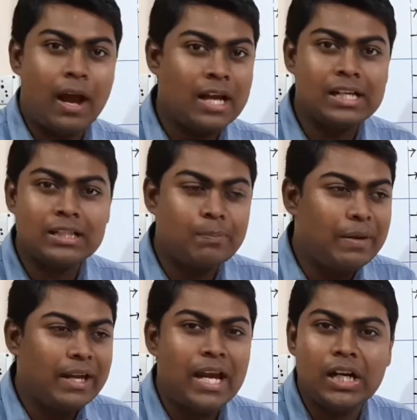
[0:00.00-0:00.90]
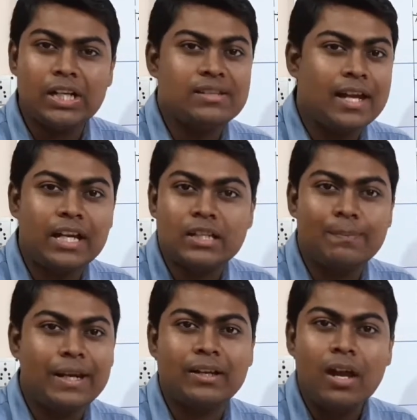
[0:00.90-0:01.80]
I can speak English, I can
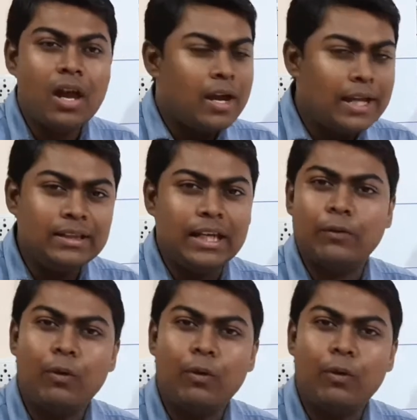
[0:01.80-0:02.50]
speak Hindi.